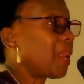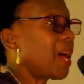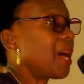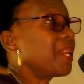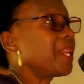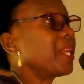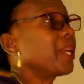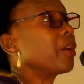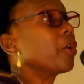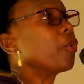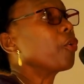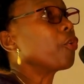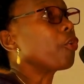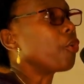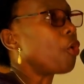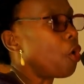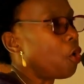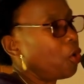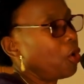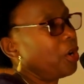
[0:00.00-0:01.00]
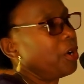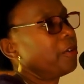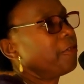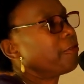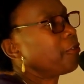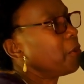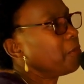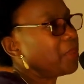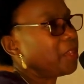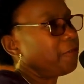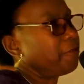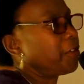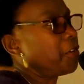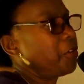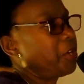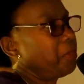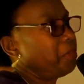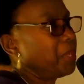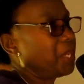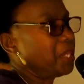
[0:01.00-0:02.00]
planning wrong from the
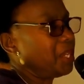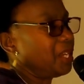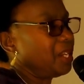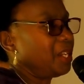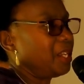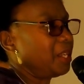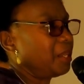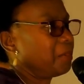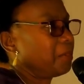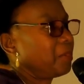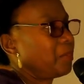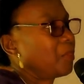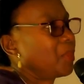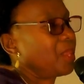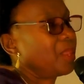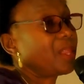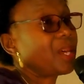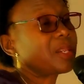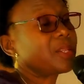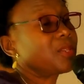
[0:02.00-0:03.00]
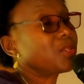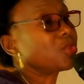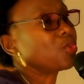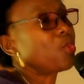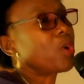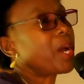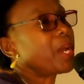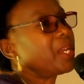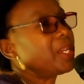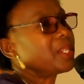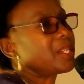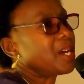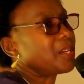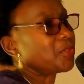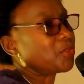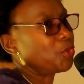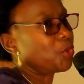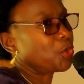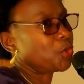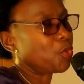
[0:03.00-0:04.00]
very beginning. That is why it
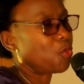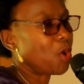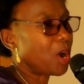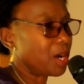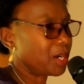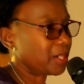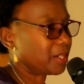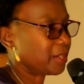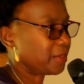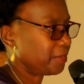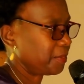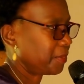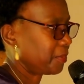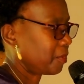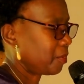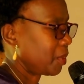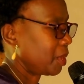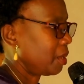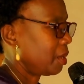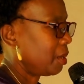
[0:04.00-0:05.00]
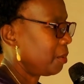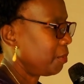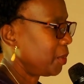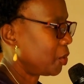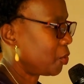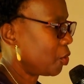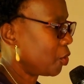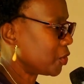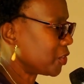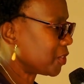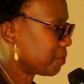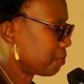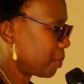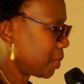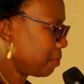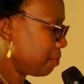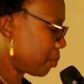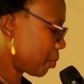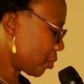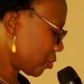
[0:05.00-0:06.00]
has not worked. Because
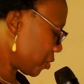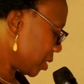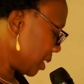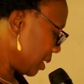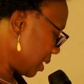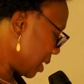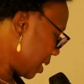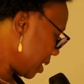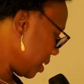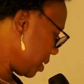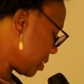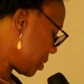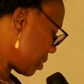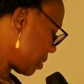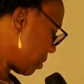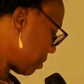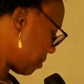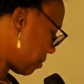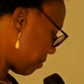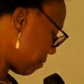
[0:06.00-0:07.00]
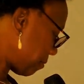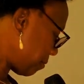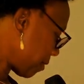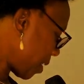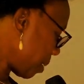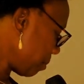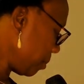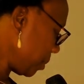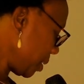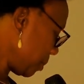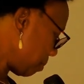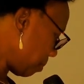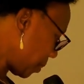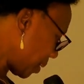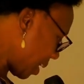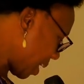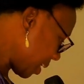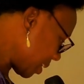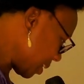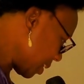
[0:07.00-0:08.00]
people relate family
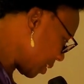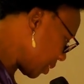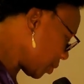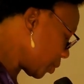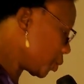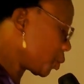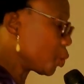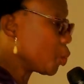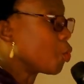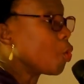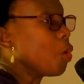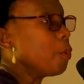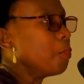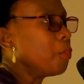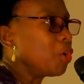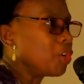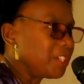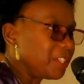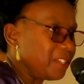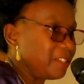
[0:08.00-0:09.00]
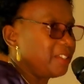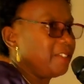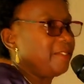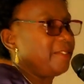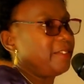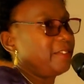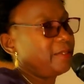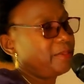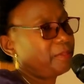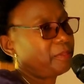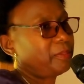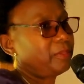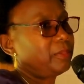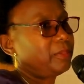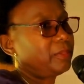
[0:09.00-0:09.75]
planning to commodities.